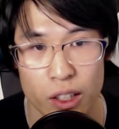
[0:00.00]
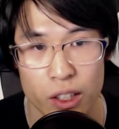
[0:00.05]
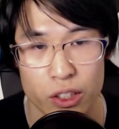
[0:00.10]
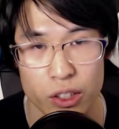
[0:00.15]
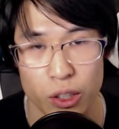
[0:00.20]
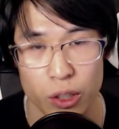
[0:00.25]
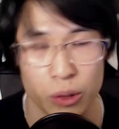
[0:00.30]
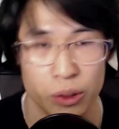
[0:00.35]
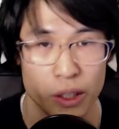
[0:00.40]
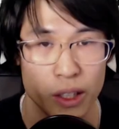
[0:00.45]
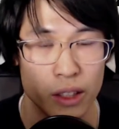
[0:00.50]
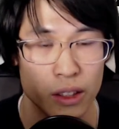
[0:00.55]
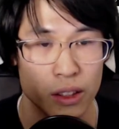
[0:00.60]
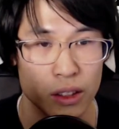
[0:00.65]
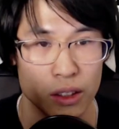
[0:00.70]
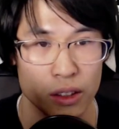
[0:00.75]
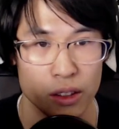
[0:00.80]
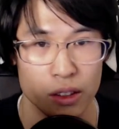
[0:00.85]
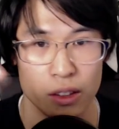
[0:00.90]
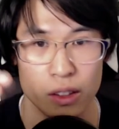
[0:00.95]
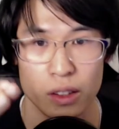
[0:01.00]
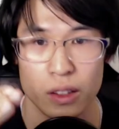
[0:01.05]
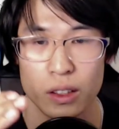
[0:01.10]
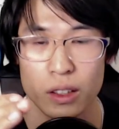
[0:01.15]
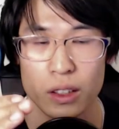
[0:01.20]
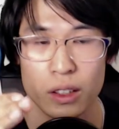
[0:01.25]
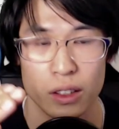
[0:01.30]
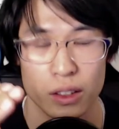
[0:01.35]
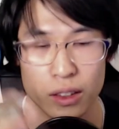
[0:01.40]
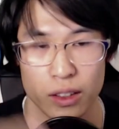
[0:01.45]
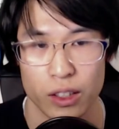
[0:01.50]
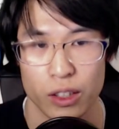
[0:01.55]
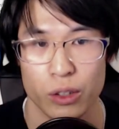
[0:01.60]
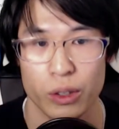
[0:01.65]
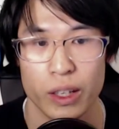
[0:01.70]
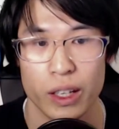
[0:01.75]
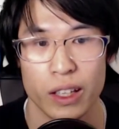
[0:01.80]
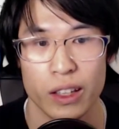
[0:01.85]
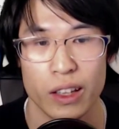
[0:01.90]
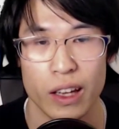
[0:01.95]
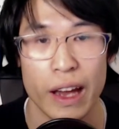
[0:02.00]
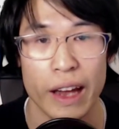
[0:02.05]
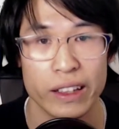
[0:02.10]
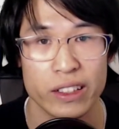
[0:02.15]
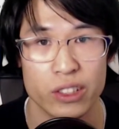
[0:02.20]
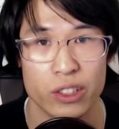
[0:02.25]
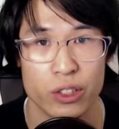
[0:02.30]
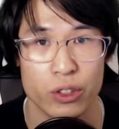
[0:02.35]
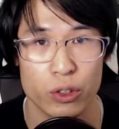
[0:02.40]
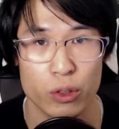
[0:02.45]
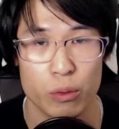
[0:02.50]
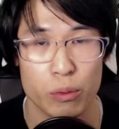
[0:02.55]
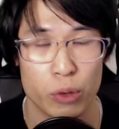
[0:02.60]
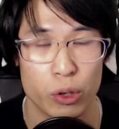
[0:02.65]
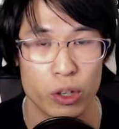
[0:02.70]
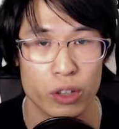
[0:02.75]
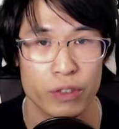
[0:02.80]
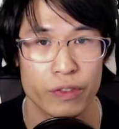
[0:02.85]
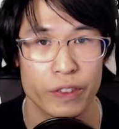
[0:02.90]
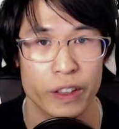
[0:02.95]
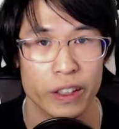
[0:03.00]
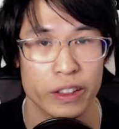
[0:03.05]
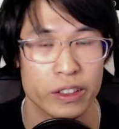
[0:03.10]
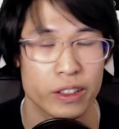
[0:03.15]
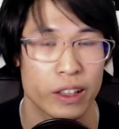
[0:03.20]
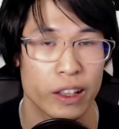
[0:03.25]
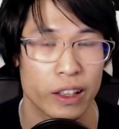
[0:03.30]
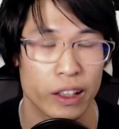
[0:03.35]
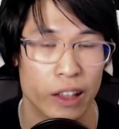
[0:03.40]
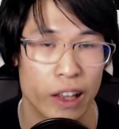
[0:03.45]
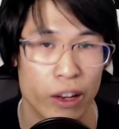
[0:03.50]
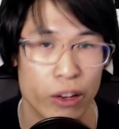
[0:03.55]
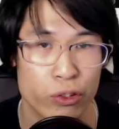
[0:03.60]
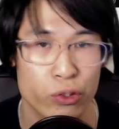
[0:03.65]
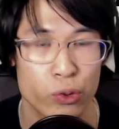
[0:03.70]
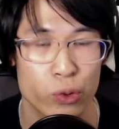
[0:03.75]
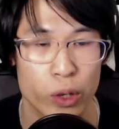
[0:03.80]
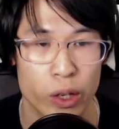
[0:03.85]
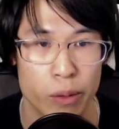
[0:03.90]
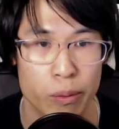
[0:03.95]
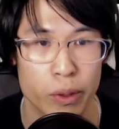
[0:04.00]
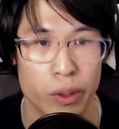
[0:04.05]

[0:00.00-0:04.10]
So then you get access to more things like live stream